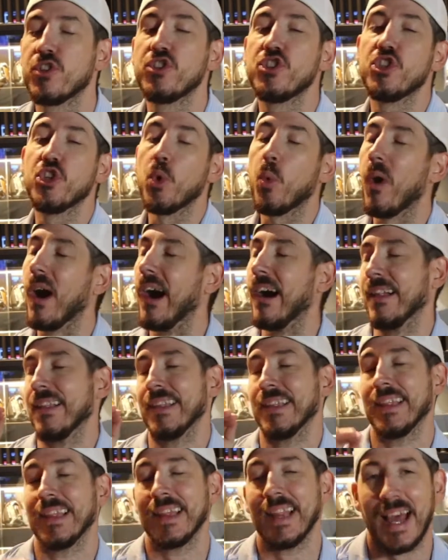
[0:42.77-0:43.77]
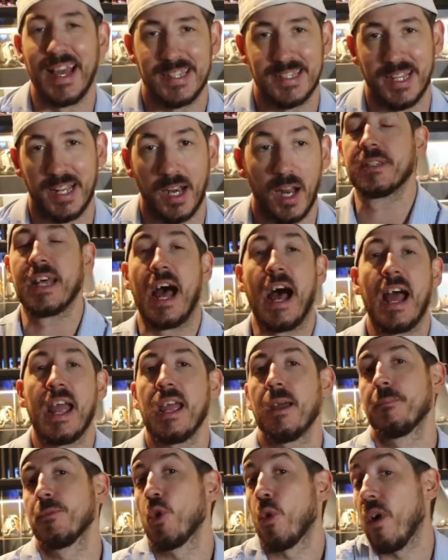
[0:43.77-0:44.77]
do a lesson. I
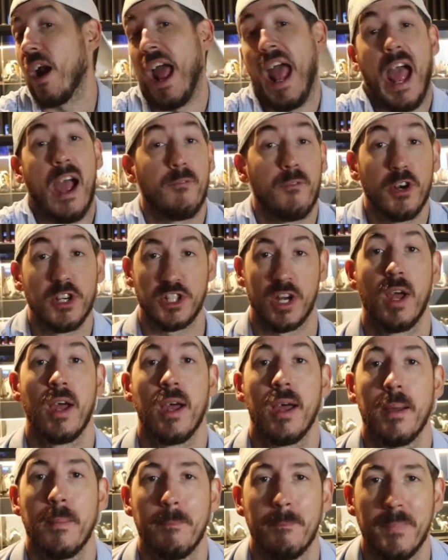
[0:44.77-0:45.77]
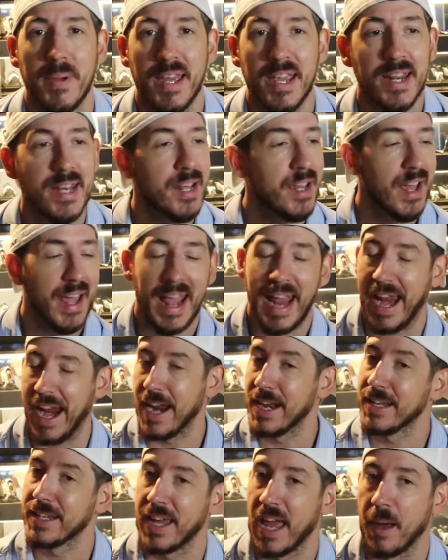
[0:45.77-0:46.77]
am your average mid
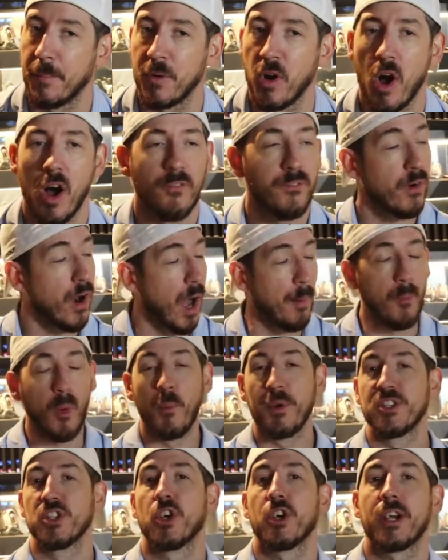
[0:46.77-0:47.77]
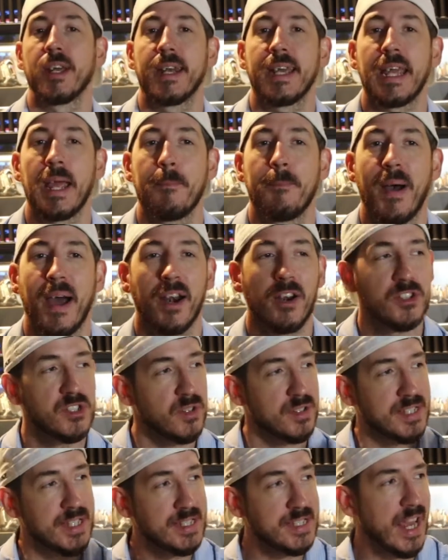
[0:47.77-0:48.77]
handicap golfer. I'm always looking to get better. So
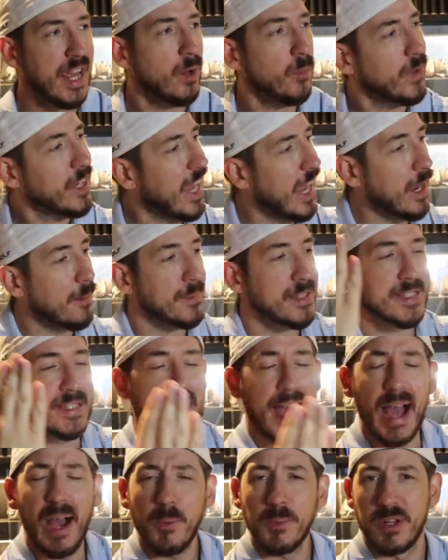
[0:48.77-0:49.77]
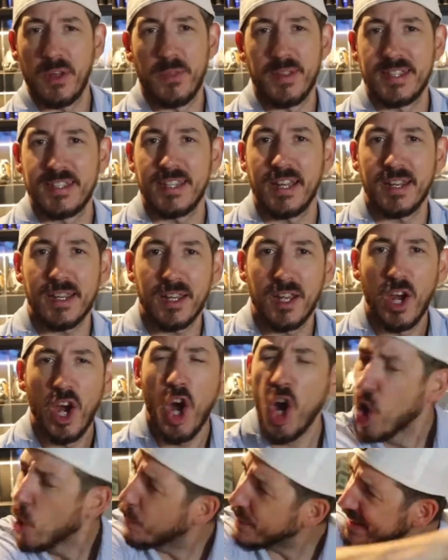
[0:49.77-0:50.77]
today we came down to the city.
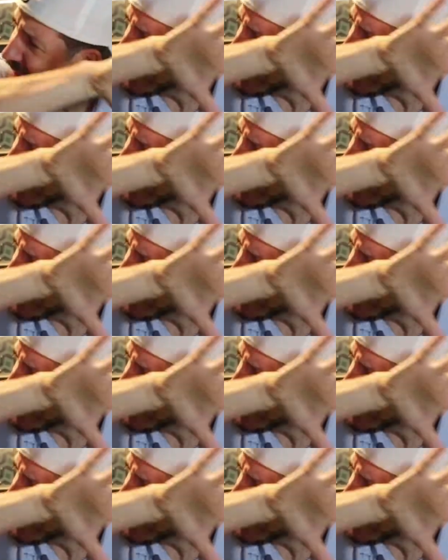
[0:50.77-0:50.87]
We